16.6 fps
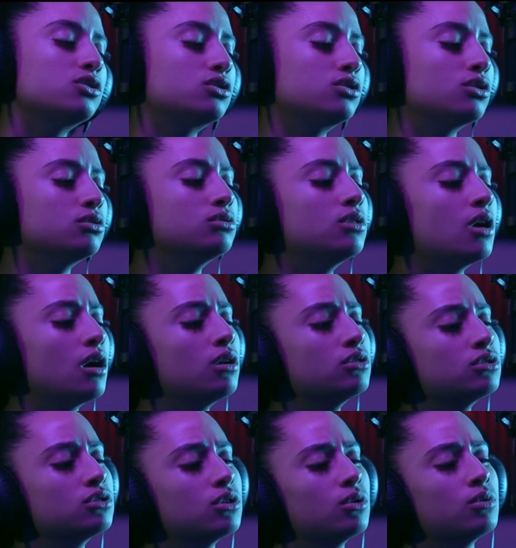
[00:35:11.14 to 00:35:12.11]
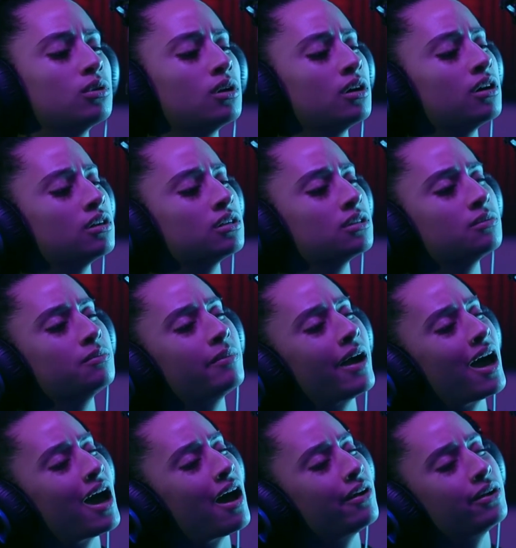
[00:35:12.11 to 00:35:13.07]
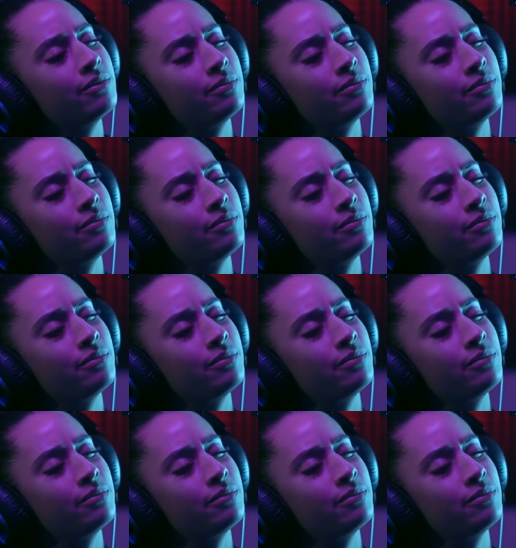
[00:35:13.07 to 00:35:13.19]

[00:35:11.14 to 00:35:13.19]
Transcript: So don't you worry about